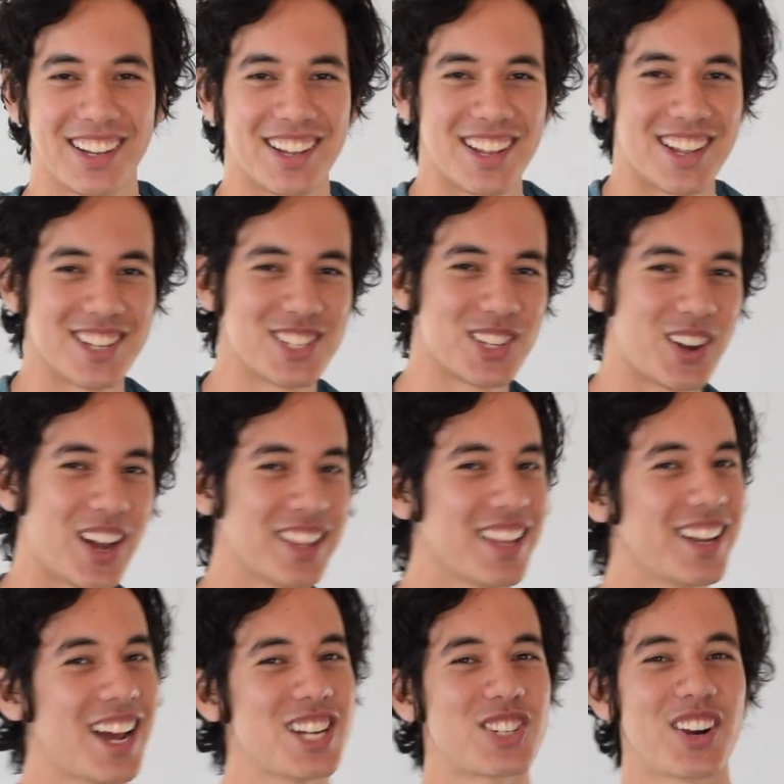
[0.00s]
And so
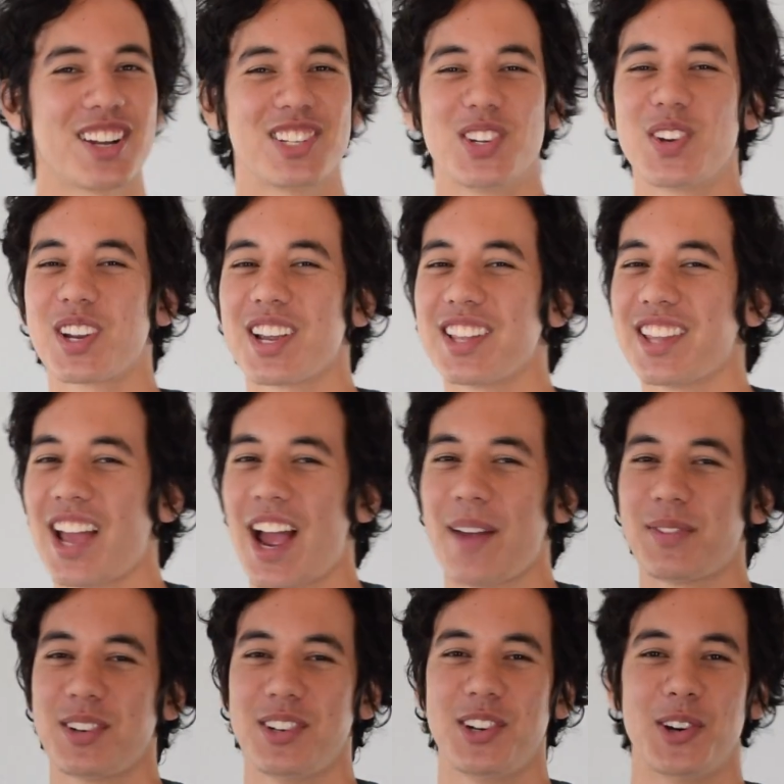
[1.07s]
then I tried doing it in the
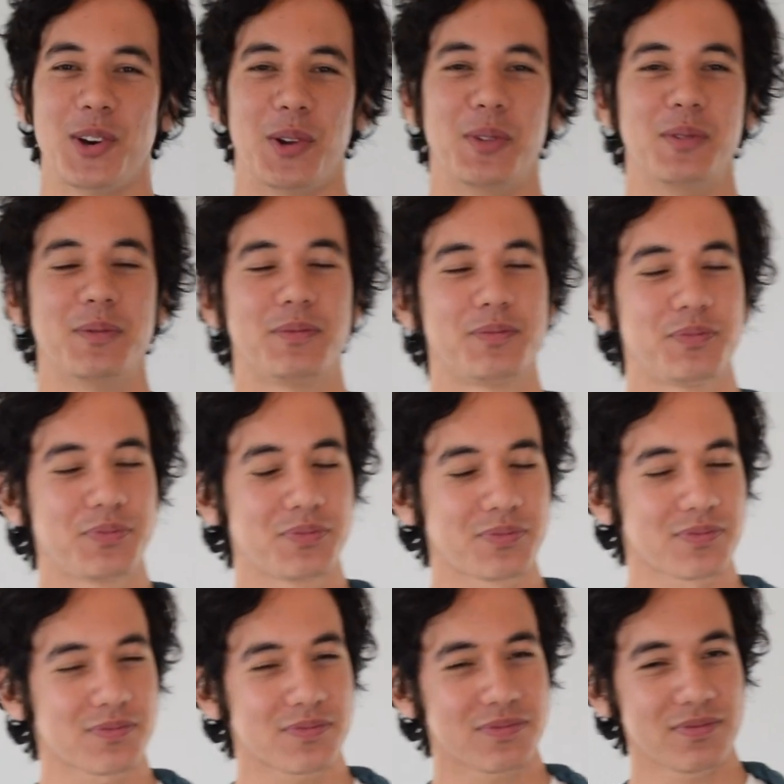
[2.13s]
afternoon,
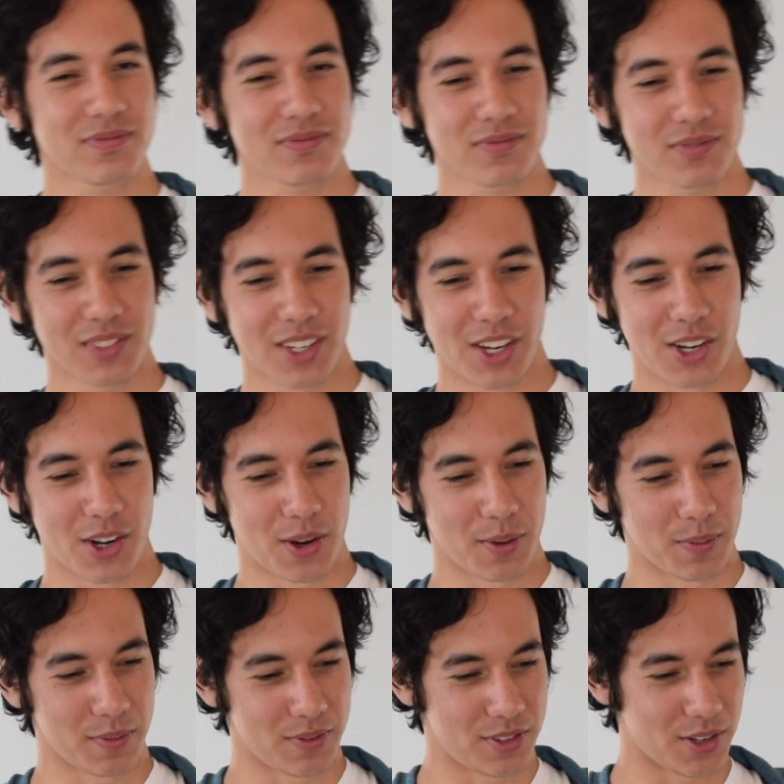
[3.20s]
you
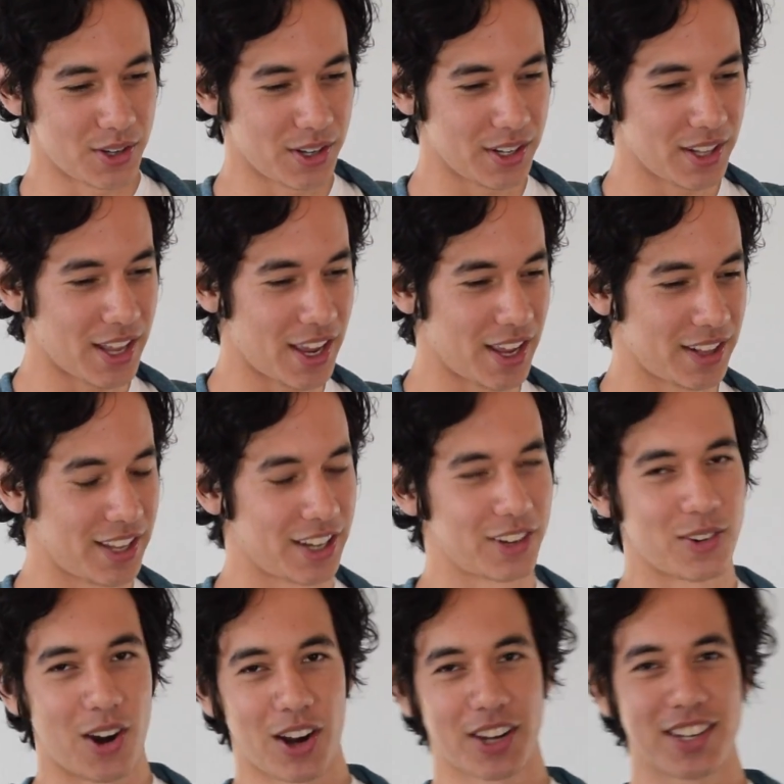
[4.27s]
know, during that, that
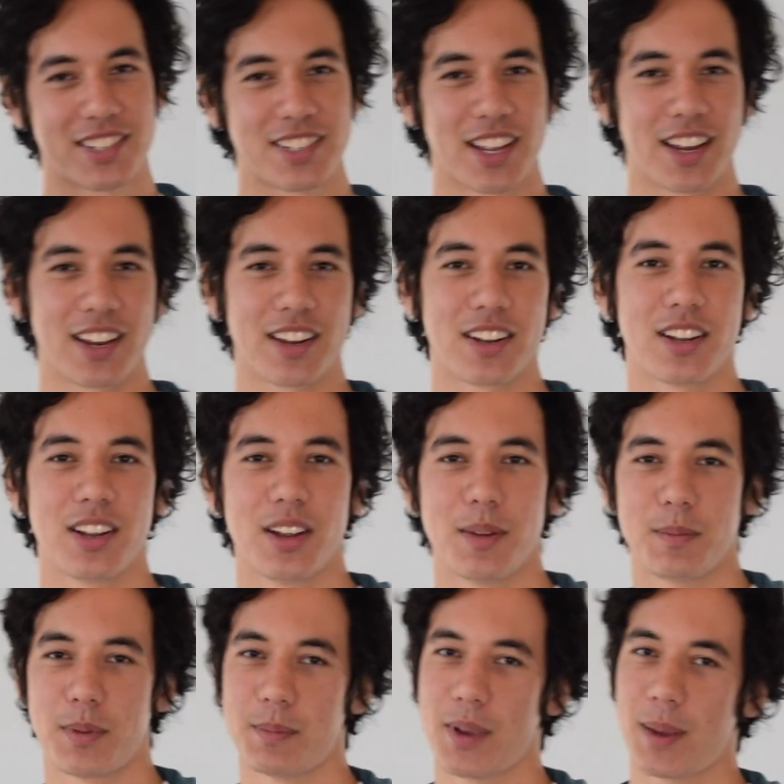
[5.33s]
groggy state,
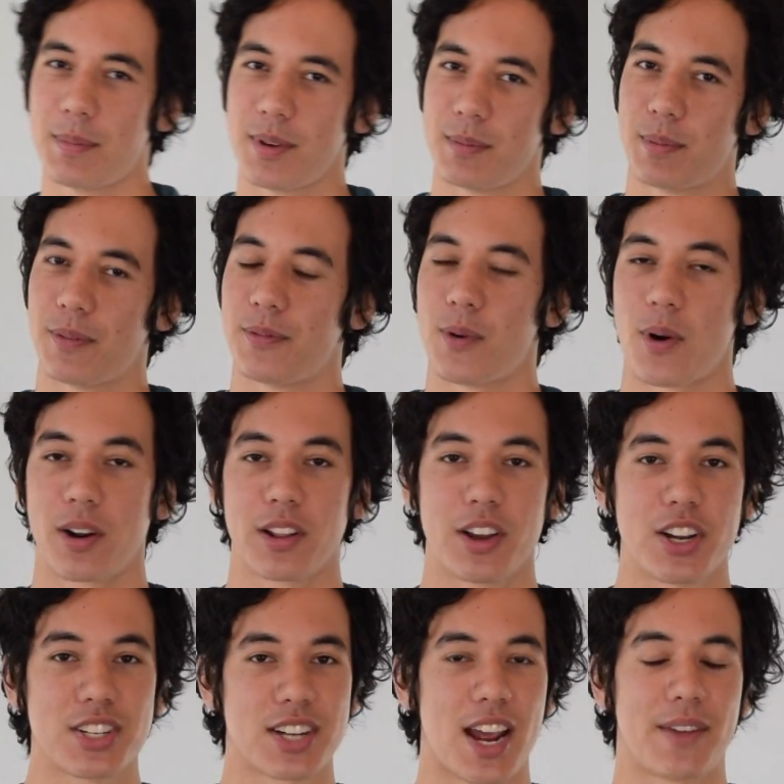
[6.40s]
but maybe before
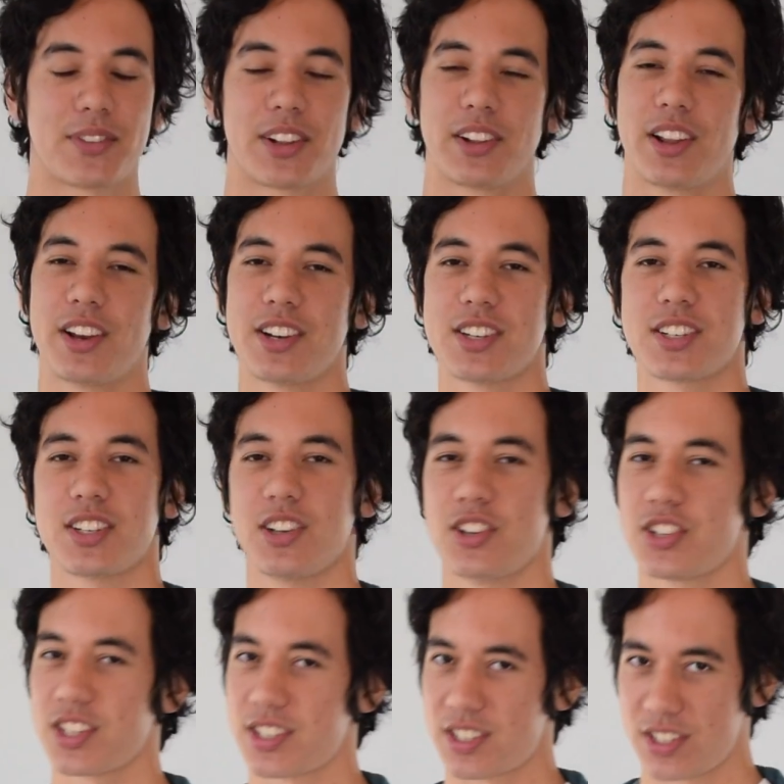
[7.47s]
lunch, after lunch, you know,
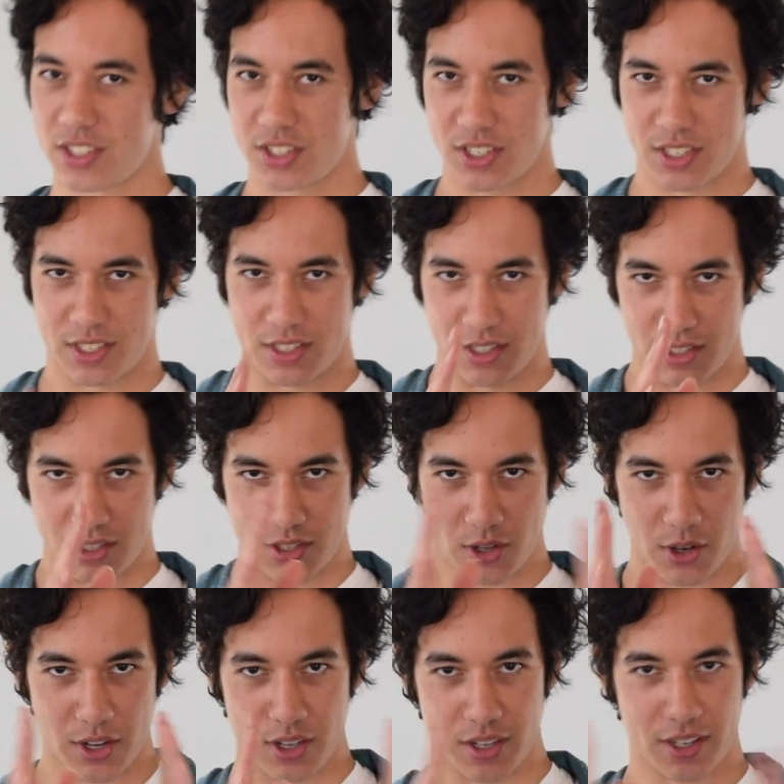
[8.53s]
just, just
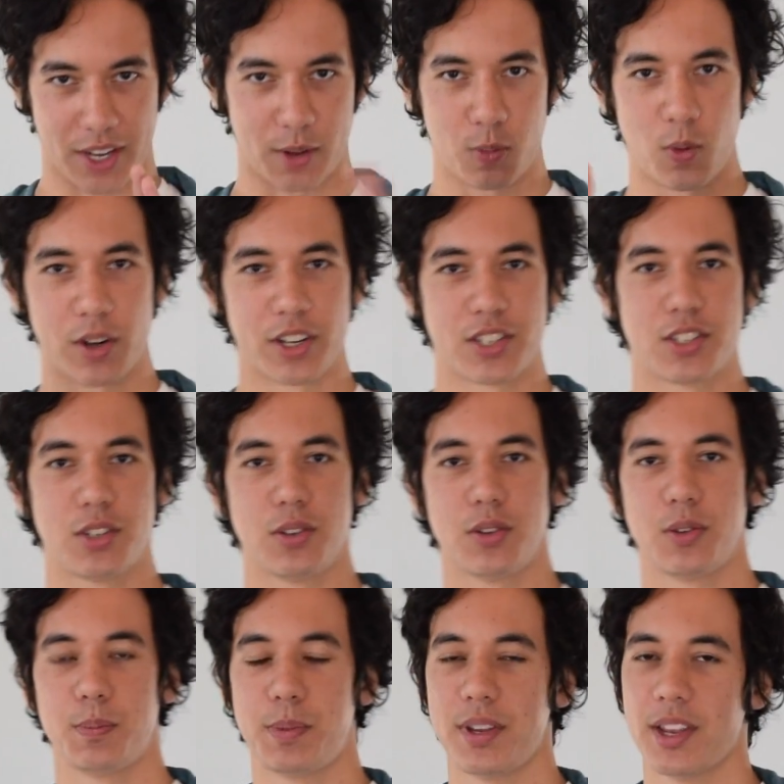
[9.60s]
during like 1 to
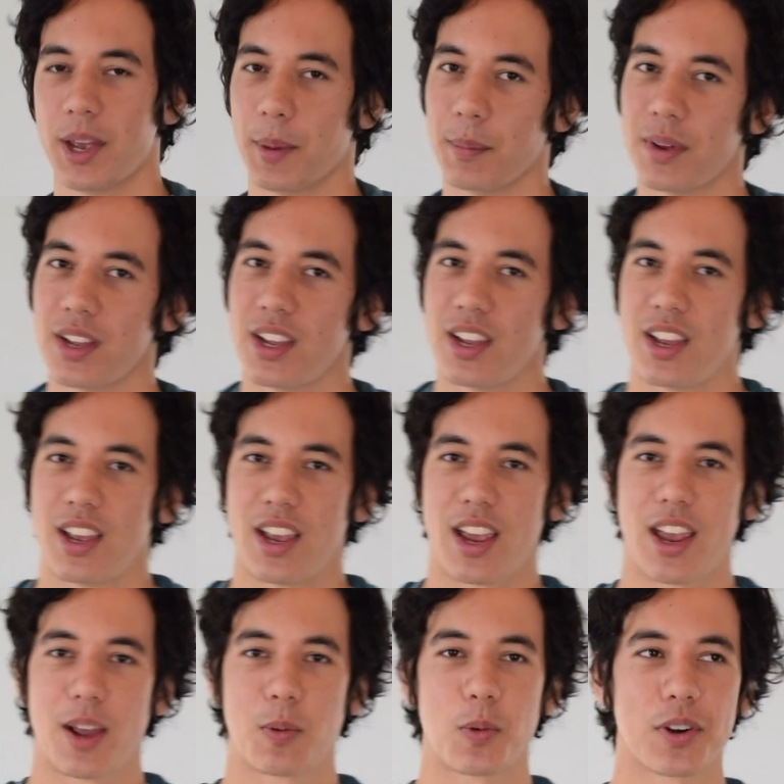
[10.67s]
2 p.m.
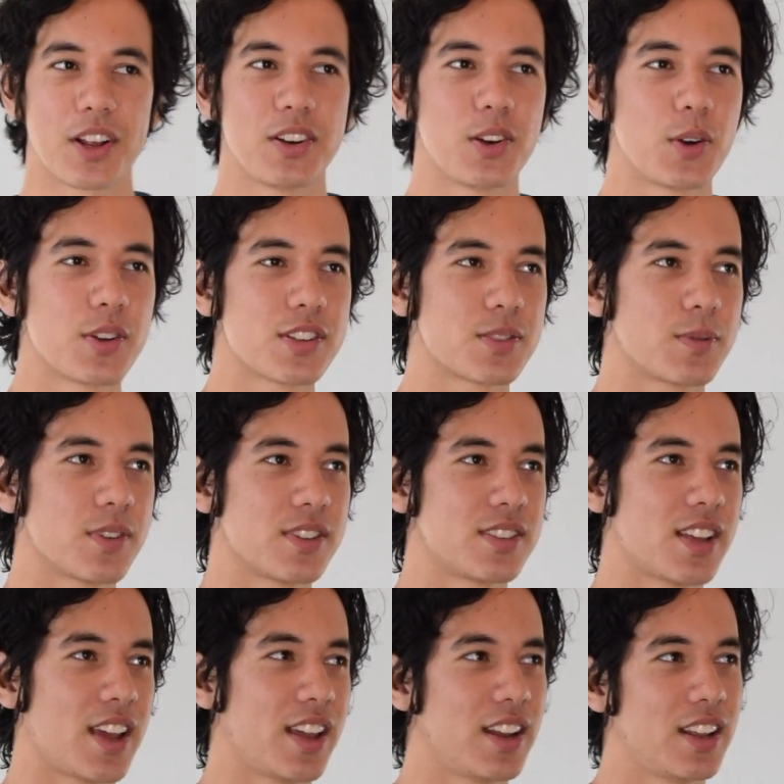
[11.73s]
And what I noticed was
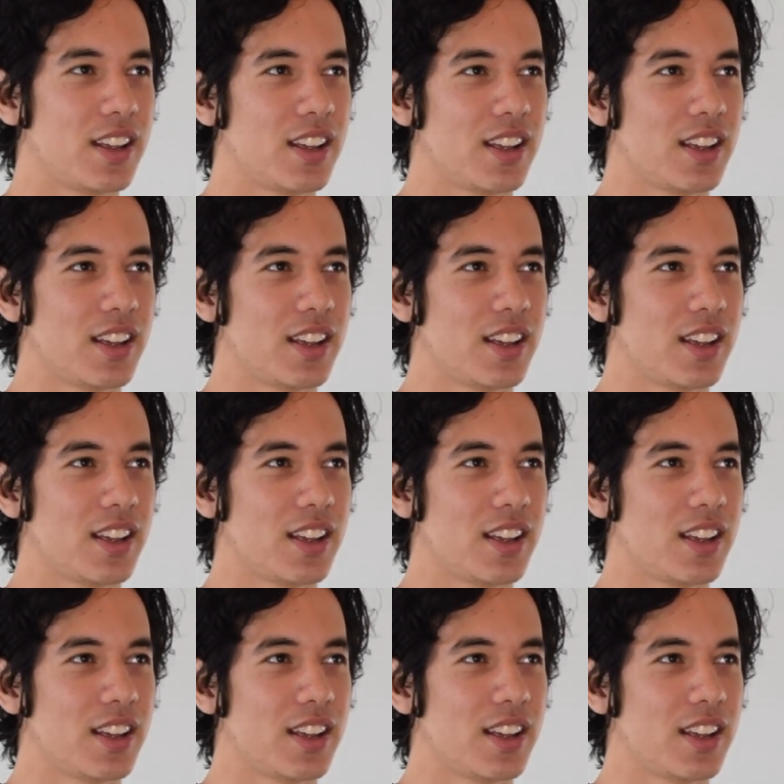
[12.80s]
that